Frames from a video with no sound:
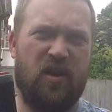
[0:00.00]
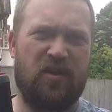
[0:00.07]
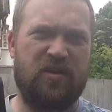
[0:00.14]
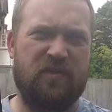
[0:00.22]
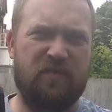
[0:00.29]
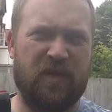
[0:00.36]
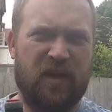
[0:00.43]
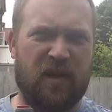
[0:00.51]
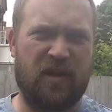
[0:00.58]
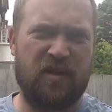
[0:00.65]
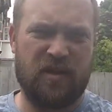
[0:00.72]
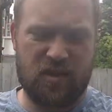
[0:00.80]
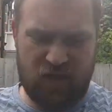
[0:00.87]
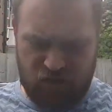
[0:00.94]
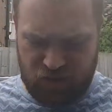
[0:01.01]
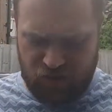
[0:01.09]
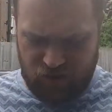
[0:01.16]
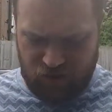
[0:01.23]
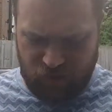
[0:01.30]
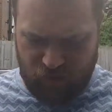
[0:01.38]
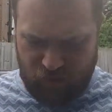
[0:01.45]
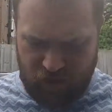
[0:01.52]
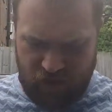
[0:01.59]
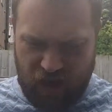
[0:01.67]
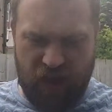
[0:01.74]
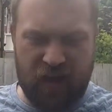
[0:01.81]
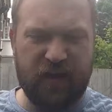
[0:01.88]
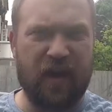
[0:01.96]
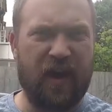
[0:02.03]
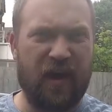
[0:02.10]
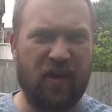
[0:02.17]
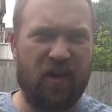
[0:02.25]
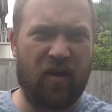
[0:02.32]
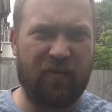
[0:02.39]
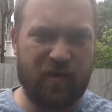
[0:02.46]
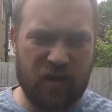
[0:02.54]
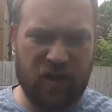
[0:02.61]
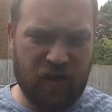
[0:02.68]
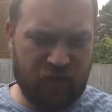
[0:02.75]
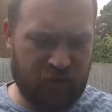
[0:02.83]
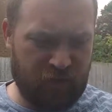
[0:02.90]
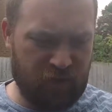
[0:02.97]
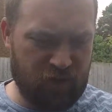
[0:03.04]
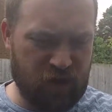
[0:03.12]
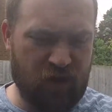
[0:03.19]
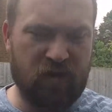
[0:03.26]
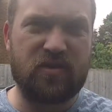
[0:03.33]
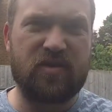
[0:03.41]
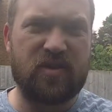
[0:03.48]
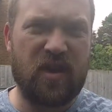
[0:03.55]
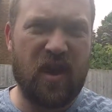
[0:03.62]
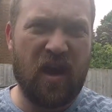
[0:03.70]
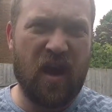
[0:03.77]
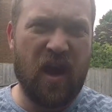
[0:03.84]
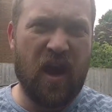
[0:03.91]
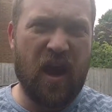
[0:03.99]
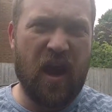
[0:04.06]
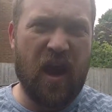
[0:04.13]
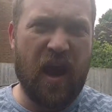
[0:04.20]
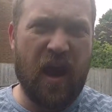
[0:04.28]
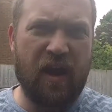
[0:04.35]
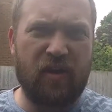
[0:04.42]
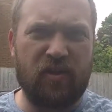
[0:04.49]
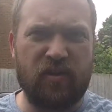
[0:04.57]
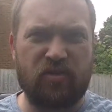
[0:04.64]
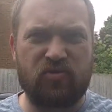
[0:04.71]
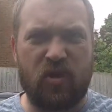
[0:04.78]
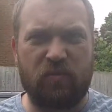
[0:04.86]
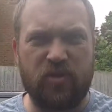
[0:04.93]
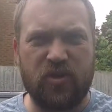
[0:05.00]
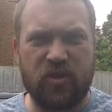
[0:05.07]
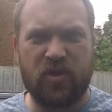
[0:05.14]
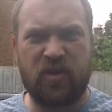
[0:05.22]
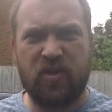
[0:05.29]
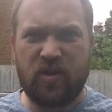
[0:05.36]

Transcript: simulator in Shrewsbury, and then I'm going to hit a few shots out at the Shropshire.